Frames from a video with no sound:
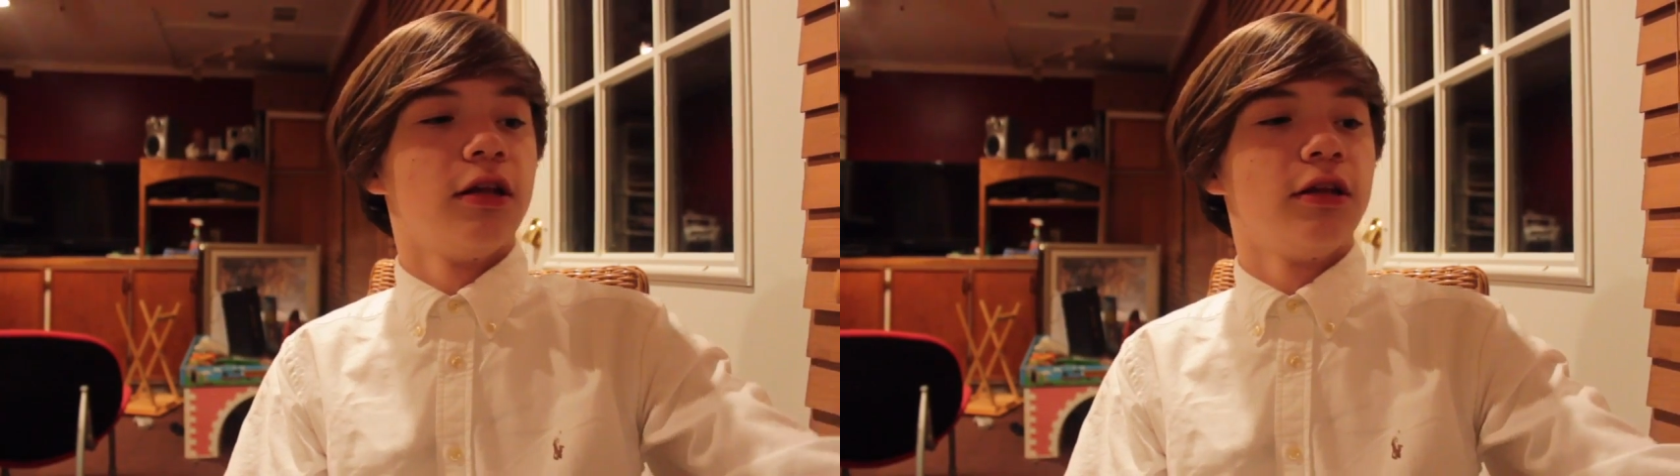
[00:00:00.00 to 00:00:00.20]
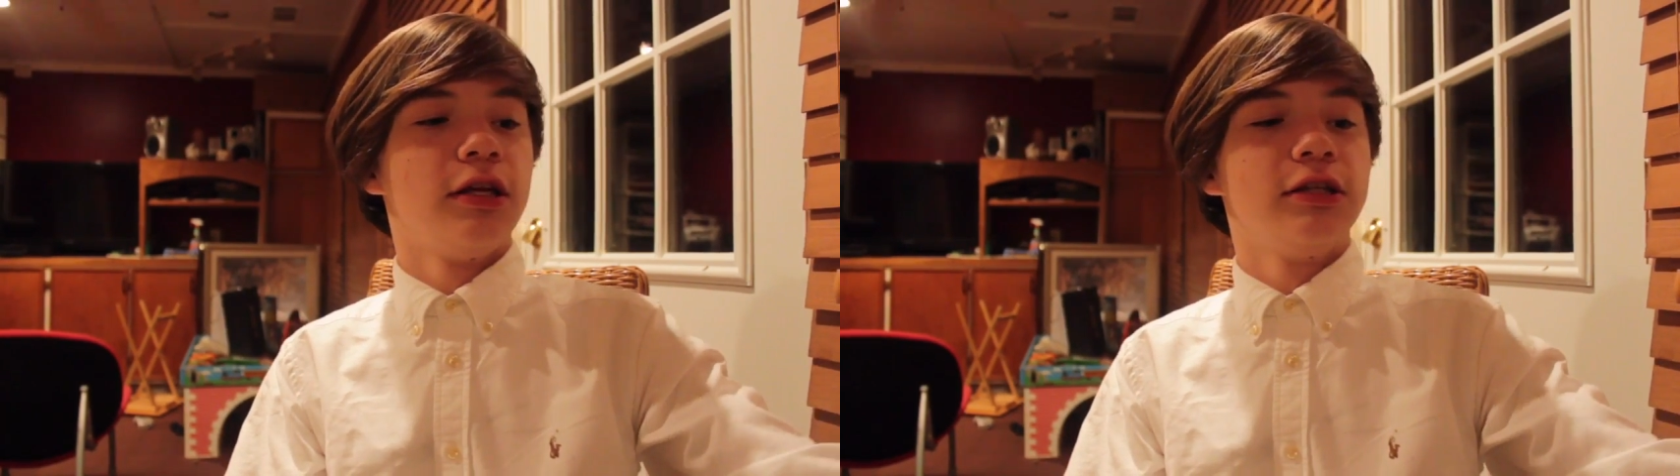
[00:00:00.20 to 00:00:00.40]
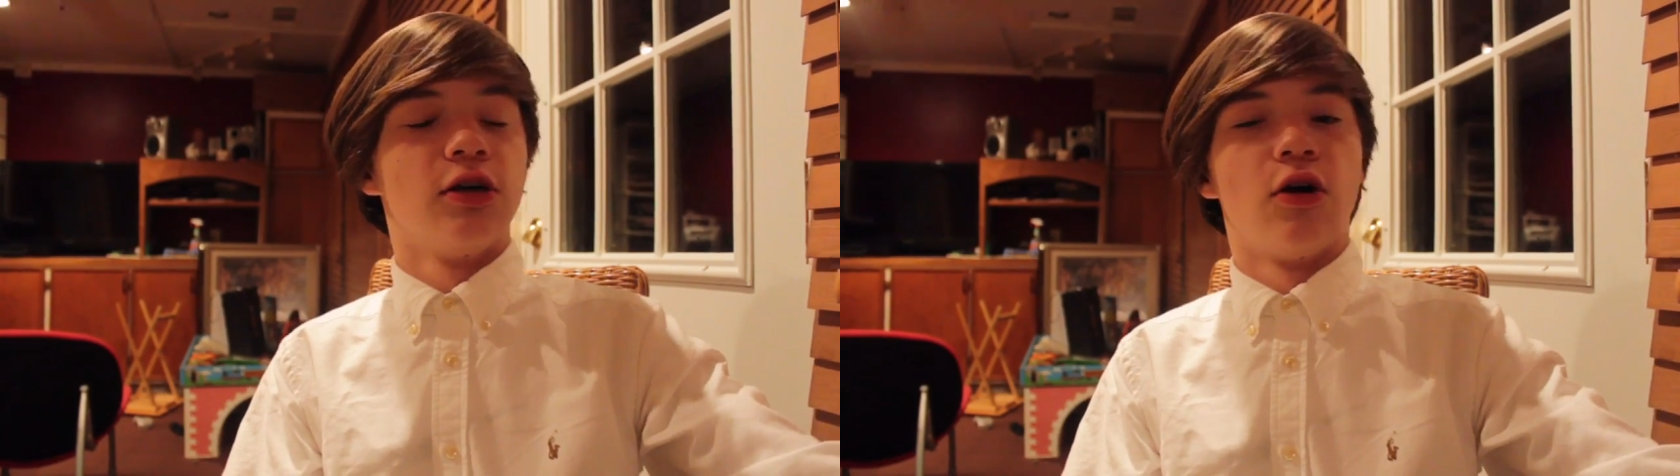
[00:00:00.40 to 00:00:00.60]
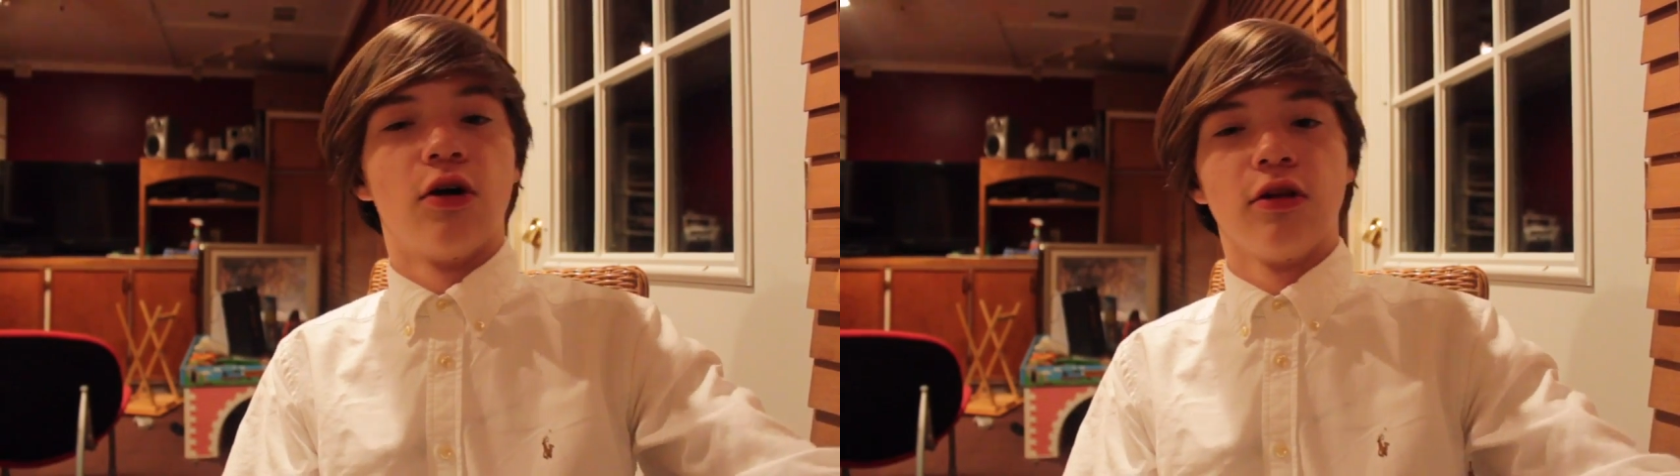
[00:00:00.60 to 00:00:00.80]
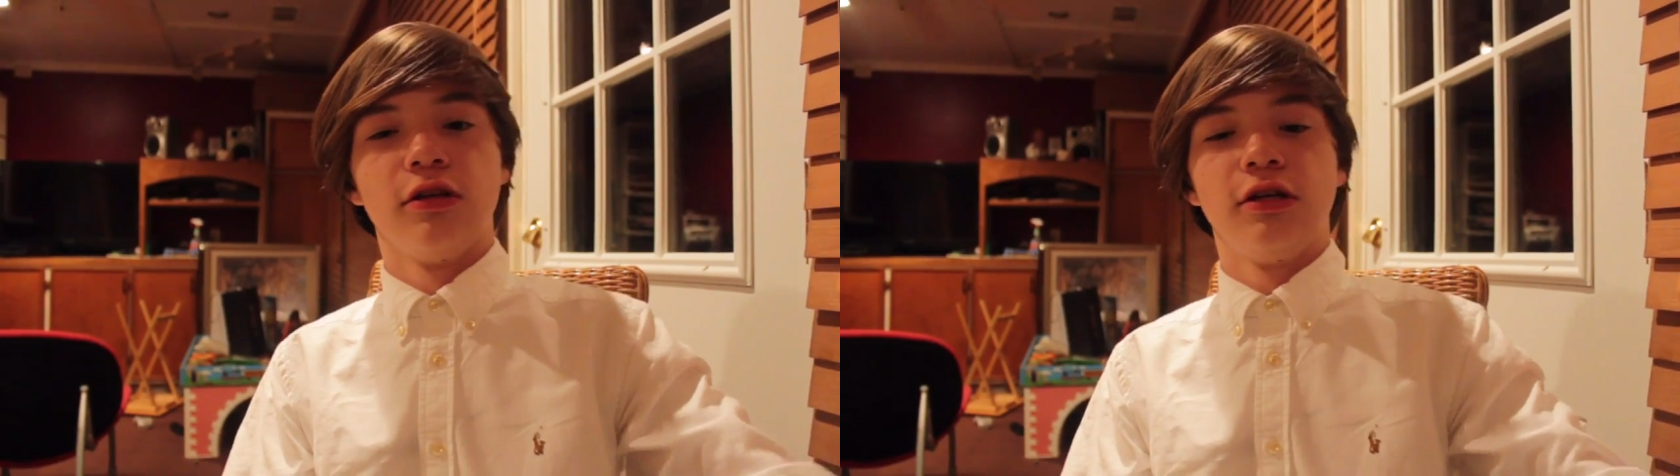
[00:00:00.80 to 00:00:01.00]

These are the